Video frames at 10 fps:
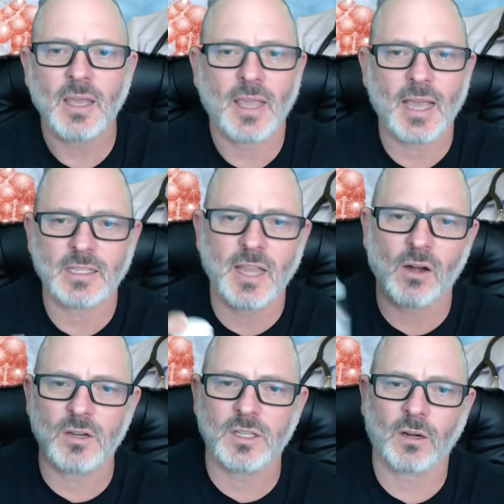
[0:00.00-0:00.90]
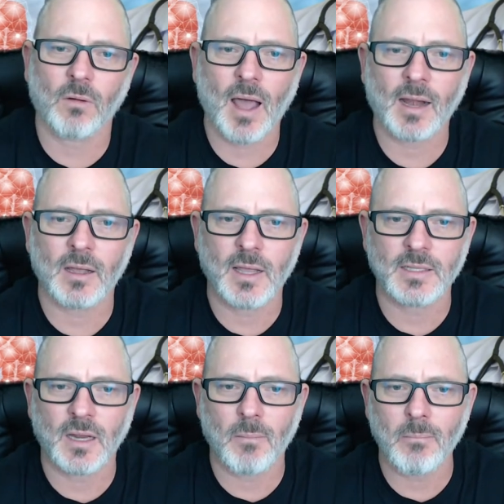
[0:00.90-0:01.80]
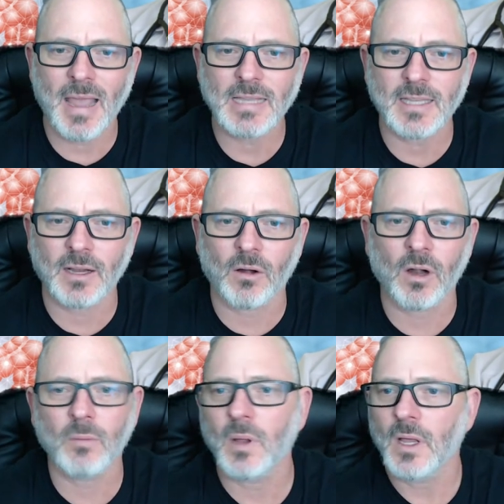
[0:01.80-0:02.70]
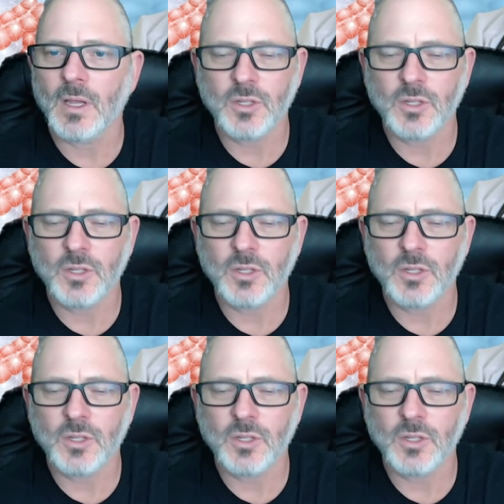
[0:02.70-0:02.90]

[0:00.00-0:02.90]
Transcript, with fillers: Cascara sagrada is an amazing herb.